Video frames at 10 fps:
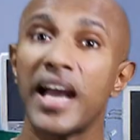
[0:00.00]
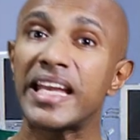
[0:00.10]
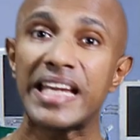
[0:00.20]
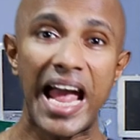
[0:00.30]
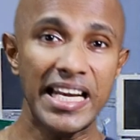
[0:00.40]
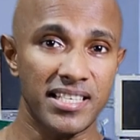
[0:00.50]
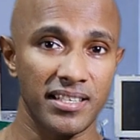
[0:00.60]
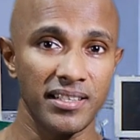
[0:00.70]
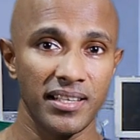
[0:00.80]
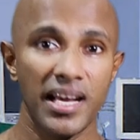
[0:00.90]
In
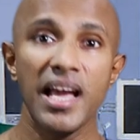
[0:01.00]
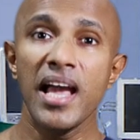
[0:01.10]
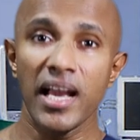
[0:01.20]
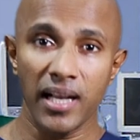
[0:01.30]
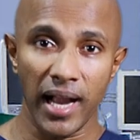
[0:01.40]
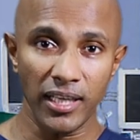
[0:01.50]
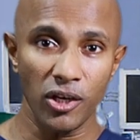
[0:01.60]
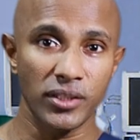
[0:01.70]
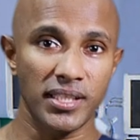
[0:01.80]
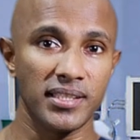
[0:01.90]
addition,
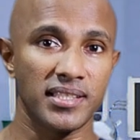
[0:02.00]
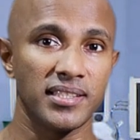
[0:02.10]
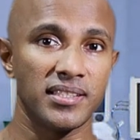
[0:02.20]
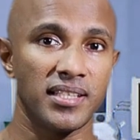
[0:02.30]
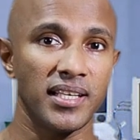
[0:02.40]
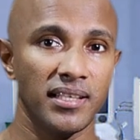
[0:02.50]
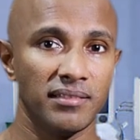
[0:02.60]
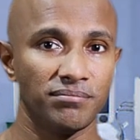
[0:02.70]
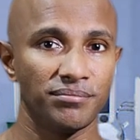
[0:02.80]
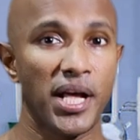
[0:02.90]
gynecological surgery,
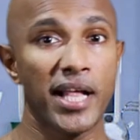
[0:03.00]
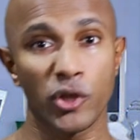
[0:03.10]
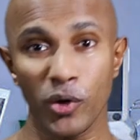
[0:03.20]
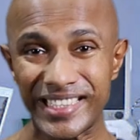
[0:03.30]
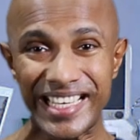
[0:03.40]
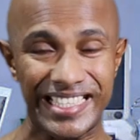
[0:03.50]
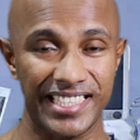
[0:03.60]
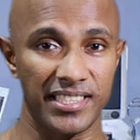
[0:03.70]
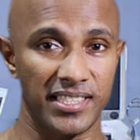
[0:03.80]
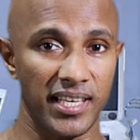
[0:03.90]
thoracic
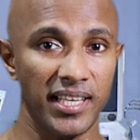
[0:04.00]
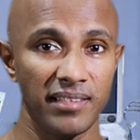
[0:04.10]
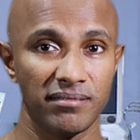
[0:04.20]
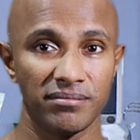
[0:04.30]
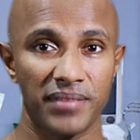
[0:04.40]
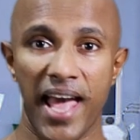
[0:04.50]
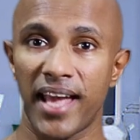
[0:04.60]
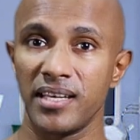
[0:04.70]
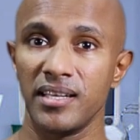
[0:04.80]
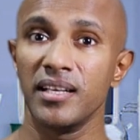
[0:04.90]
surgery,
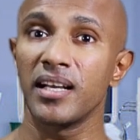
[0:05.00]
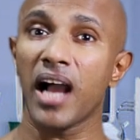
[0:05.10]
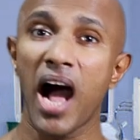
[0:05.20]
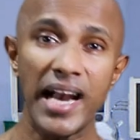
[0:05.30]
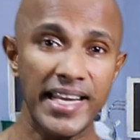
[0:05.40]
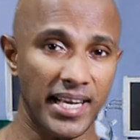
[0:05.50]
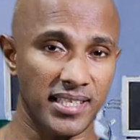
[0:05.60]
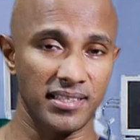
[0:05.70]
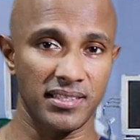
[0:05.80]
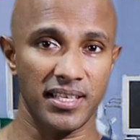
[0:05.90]
and cardiac
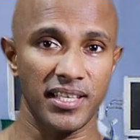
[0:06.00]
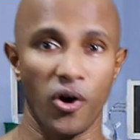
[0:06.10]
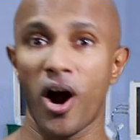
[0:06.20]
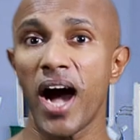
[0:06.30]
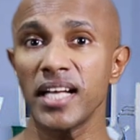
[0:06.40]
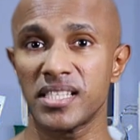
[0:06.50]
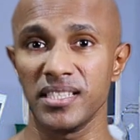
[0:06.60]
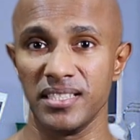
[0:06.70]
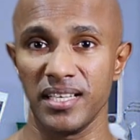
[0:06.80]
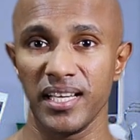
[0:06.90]
surgery or heart
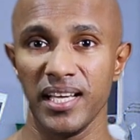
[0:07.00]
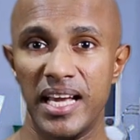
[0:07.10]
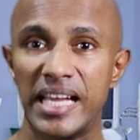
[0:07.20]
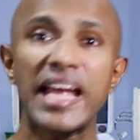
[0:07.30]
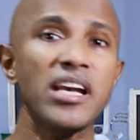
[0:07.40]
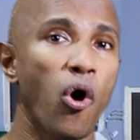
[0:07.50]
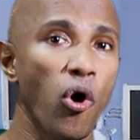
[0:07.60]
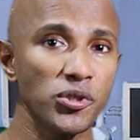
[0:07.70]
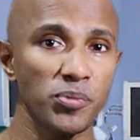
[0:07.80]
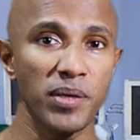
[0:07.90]
surgery can
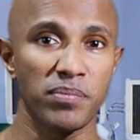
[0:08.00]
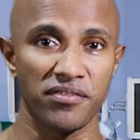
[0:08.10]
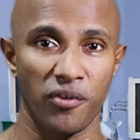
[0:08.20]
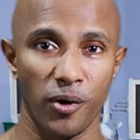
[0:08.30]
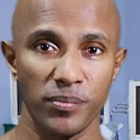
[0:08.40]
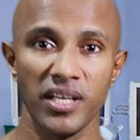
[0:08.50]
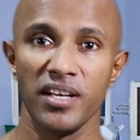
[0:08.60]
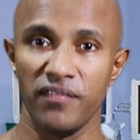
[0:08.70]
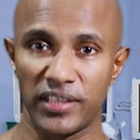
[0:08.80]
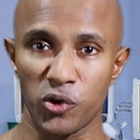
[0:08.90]
also be performed
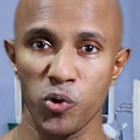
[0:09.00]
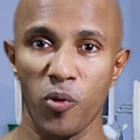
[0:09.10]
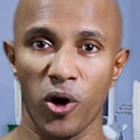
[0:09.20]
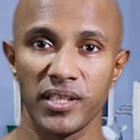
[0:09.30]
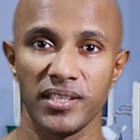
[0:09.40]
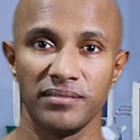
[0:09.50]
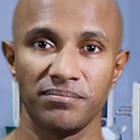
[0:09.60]
with a robot.